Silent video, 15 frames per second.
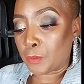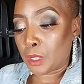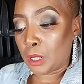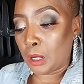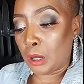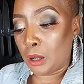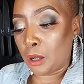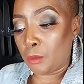
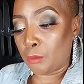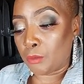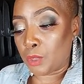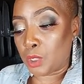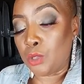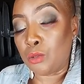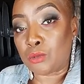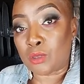um,
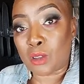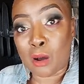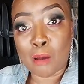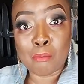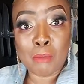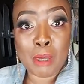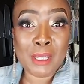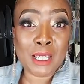you
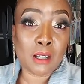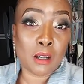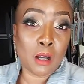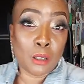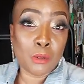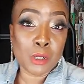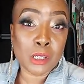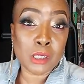thought maybe
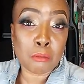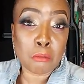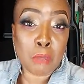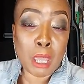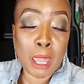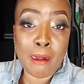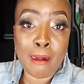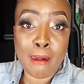colorism
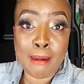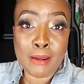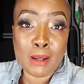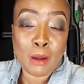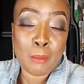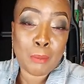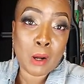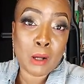had
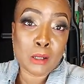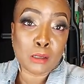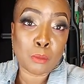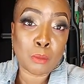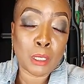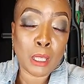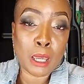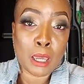a part to
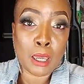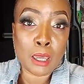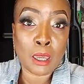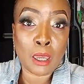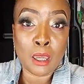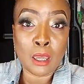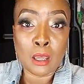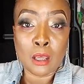play
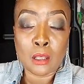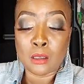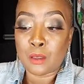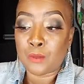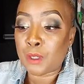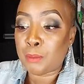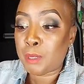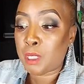in the
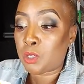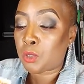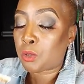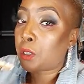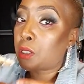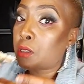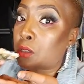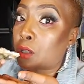VP
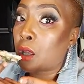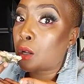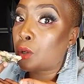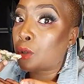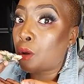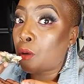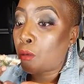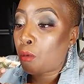choice. I don't
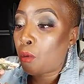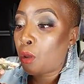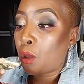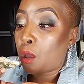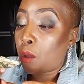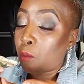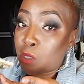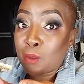know.
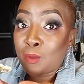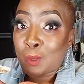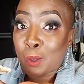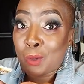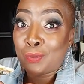I'm still voting